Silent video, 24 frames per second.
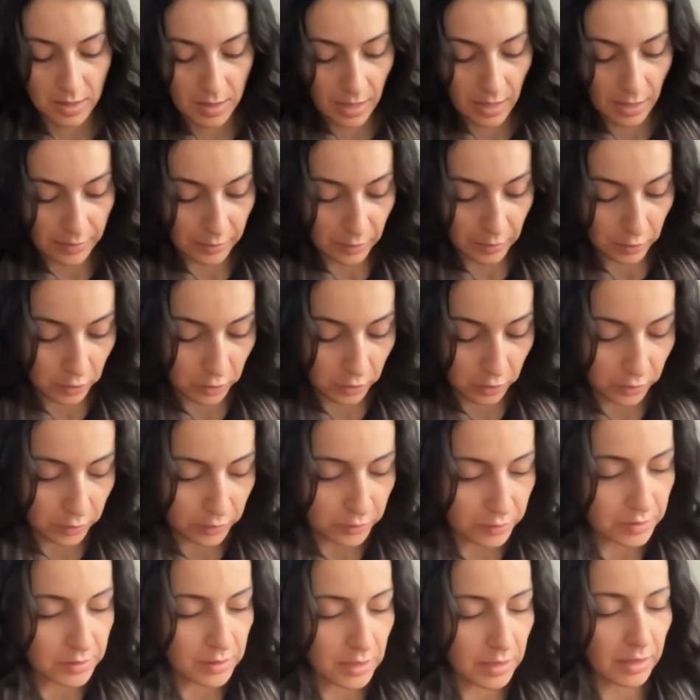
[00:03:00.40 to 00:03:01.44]
and the
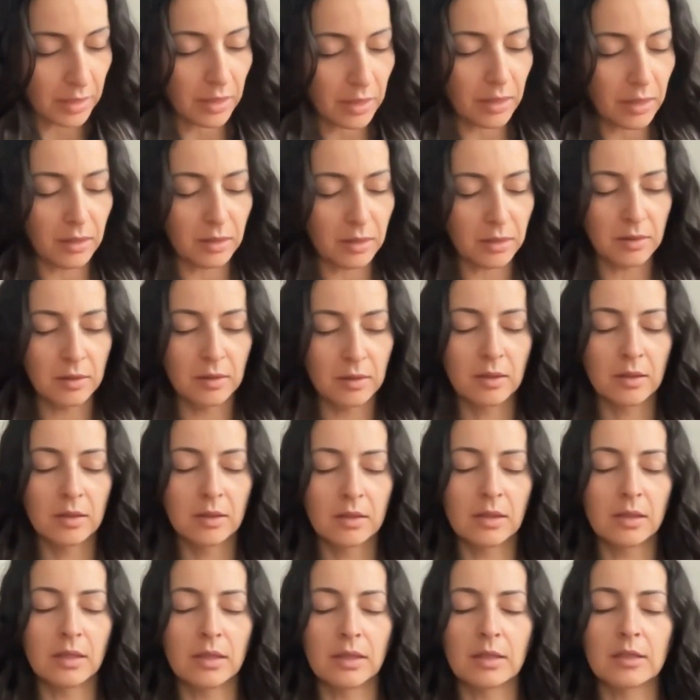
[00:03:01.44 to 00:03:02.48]
closing,
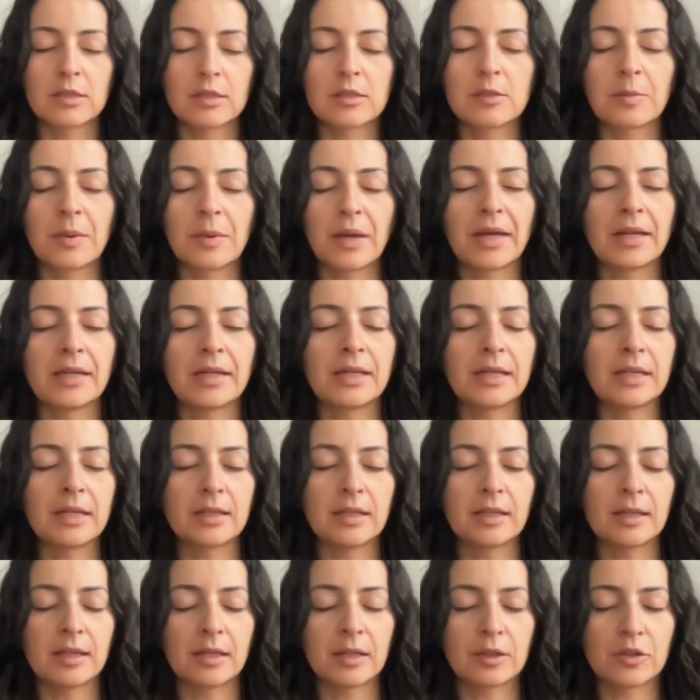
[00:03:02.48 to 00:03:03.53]
the expanding and
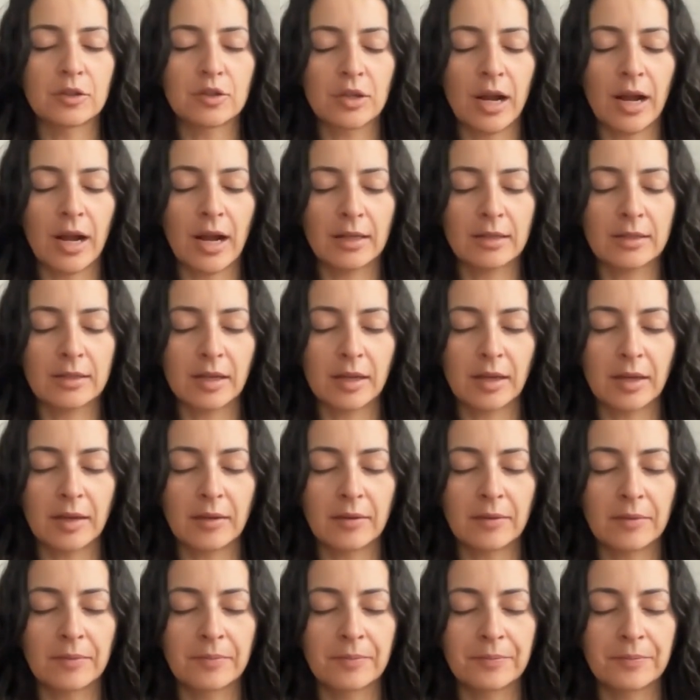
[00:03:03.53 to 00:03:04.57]
the
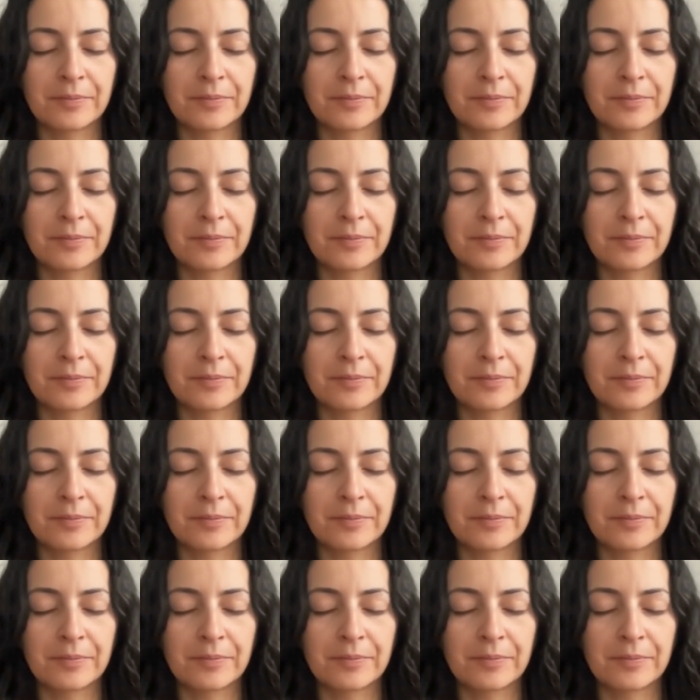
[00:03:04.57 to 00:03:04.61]
contracting,